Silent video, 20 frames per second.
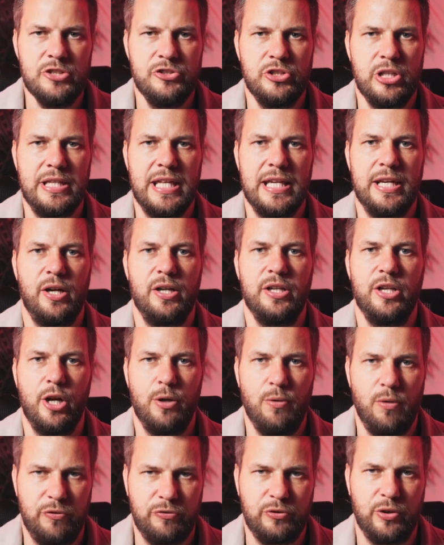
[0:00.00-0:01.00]
So then I
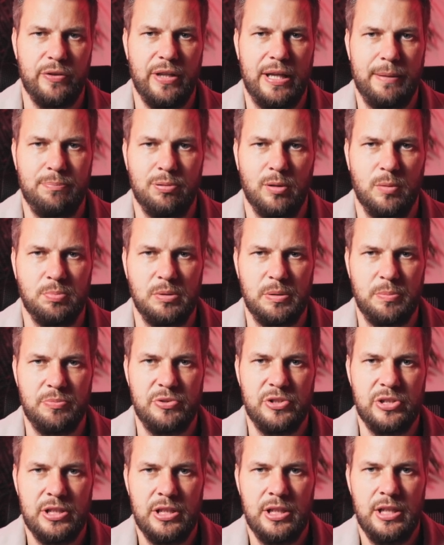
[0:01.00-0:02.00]
know I've got their
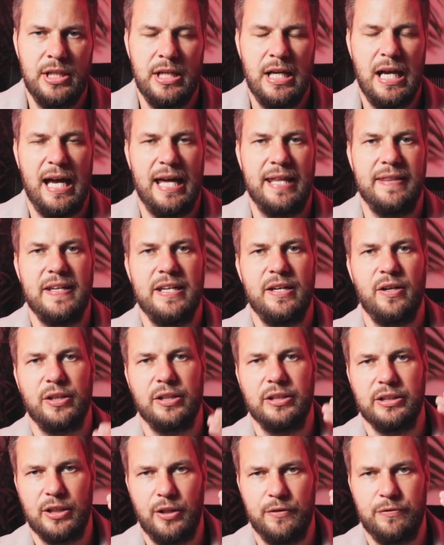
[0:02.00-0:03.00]
problems. And then I
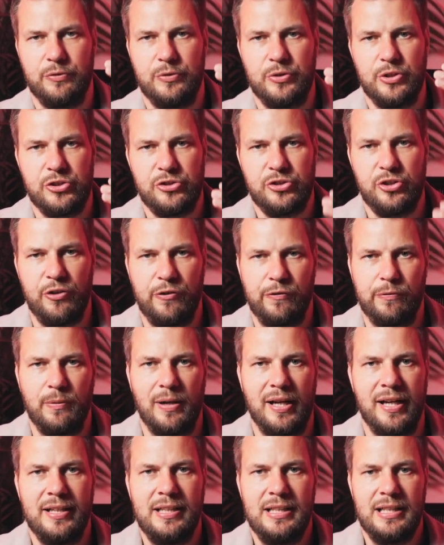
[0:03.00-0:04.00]
can go through the
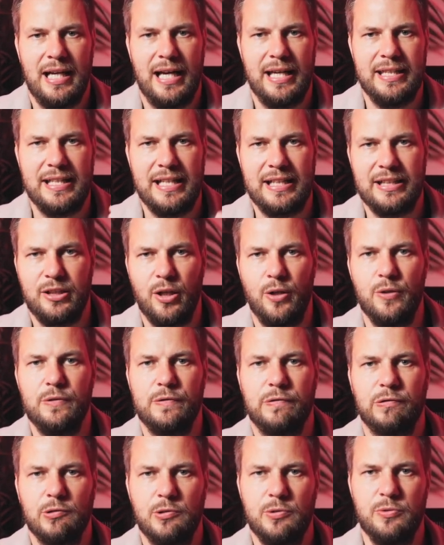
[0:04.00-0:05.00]
software and then go
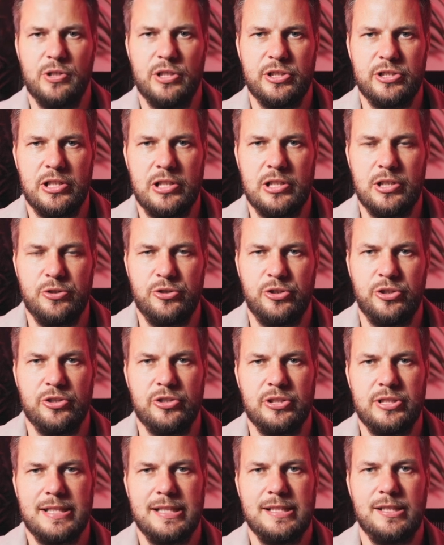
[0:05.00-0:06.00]
through the
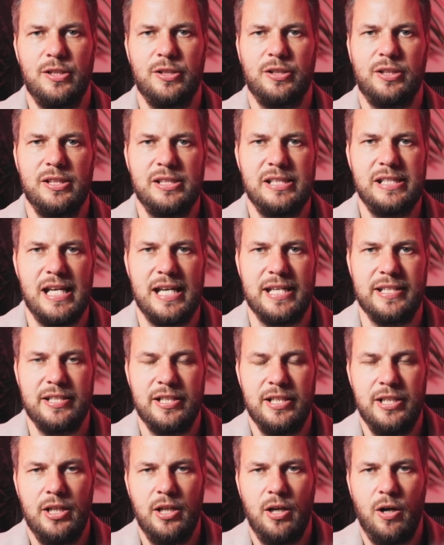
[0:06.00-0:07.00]
solutions. Like I said,
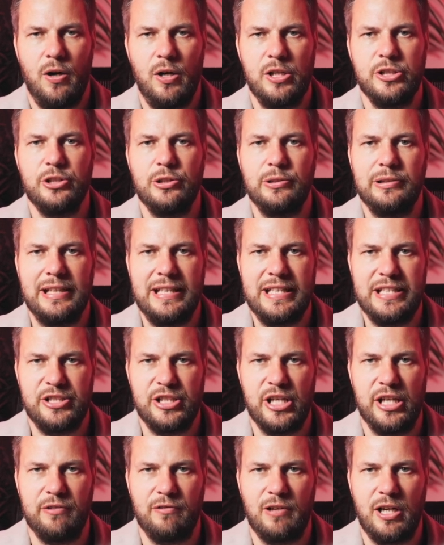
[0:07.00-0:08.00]
I do lead
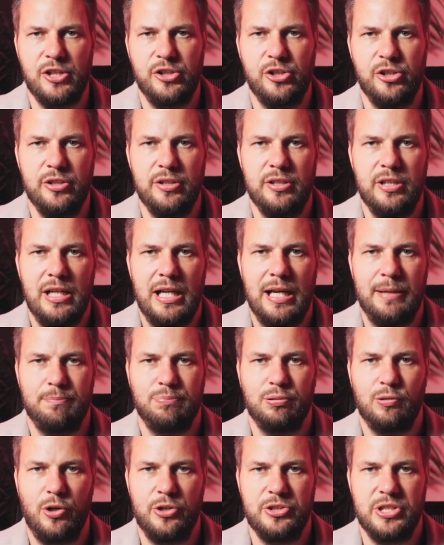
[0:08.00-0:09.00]
generation
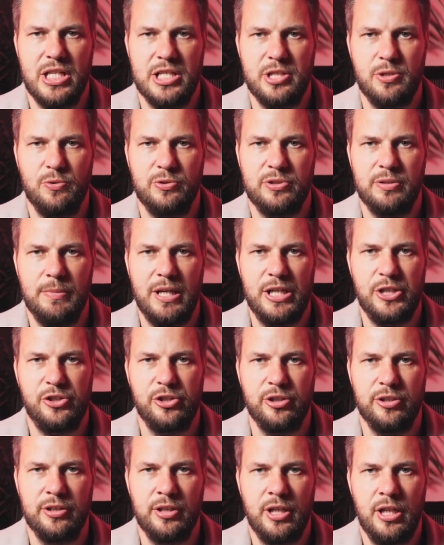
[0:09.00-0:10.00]
and process
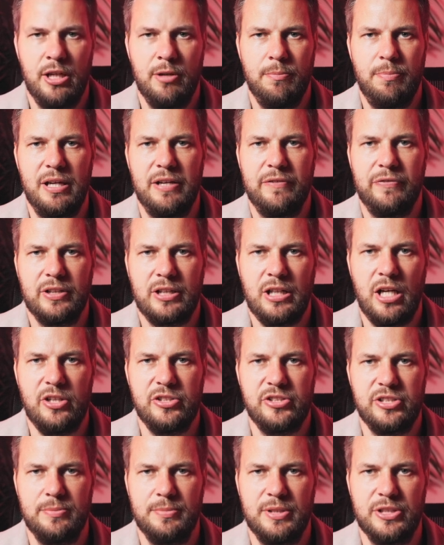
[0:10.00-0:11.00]
automation. But if a
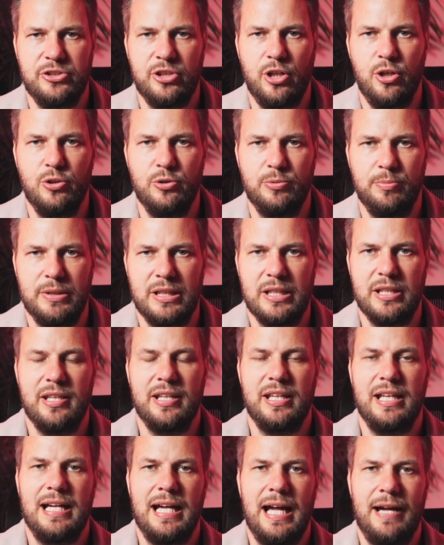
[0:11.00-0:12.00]
customer told me
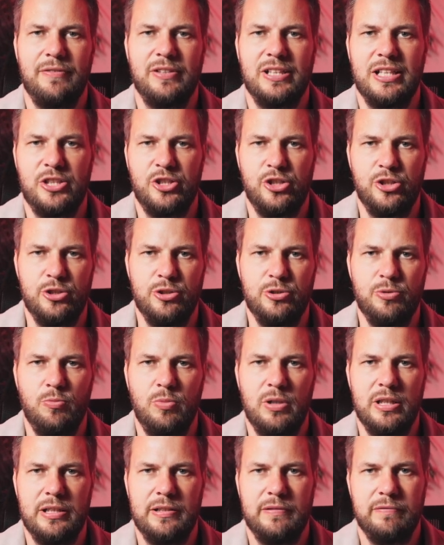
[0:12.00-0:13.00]
that they have an issue
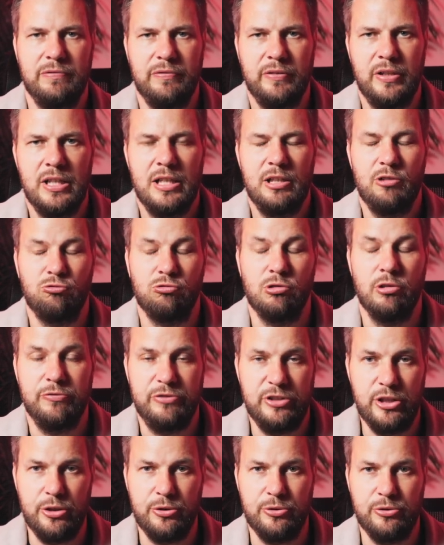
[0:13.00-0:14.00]
with
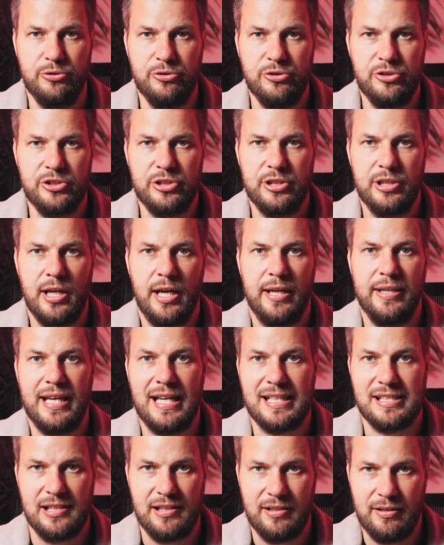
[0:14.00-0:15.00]
reviews, and
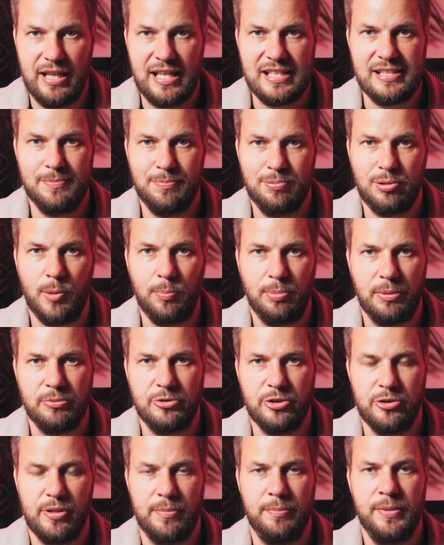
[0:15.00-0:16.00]
that's a
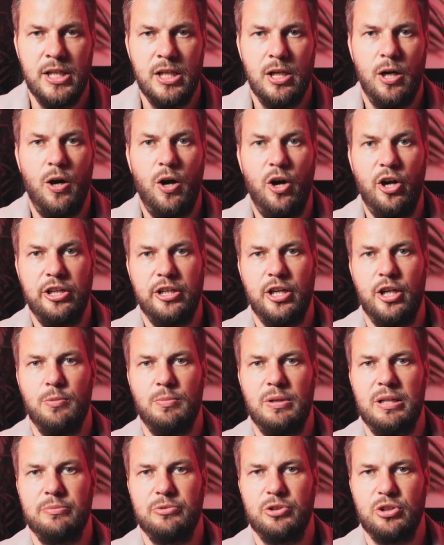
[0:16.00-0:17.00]
problem to them, I know
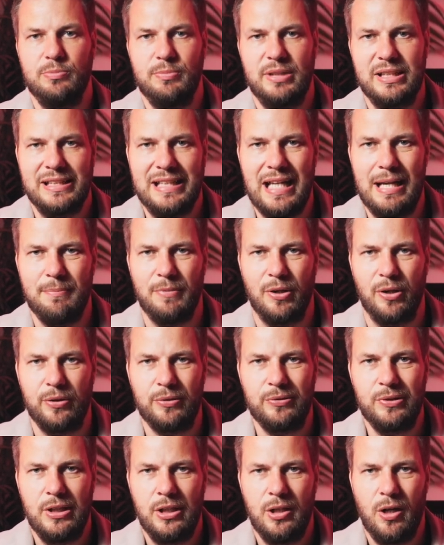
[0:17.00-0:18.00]
when I'm doing my
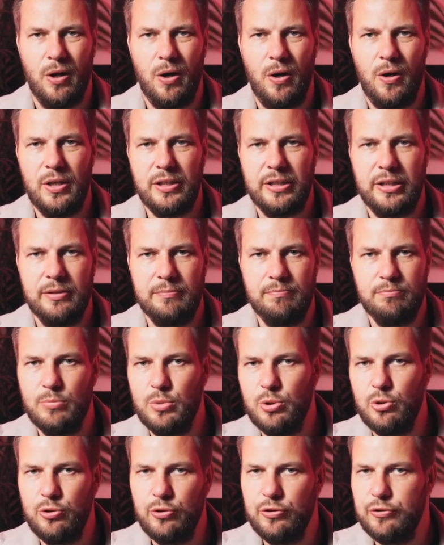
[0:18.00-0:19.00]
demo, I can
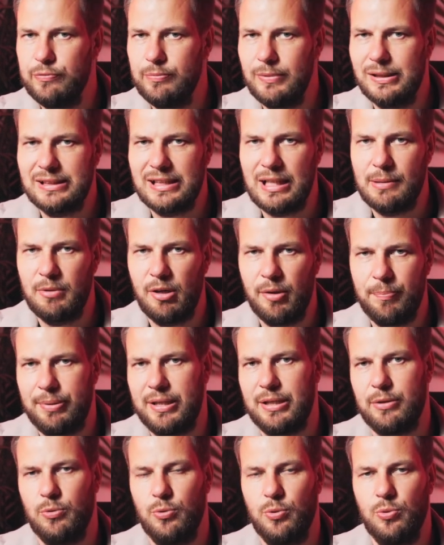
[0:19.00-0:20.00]
move my demo
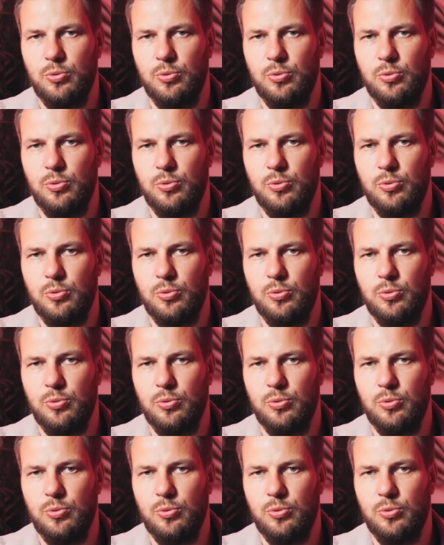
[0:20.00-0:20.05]
about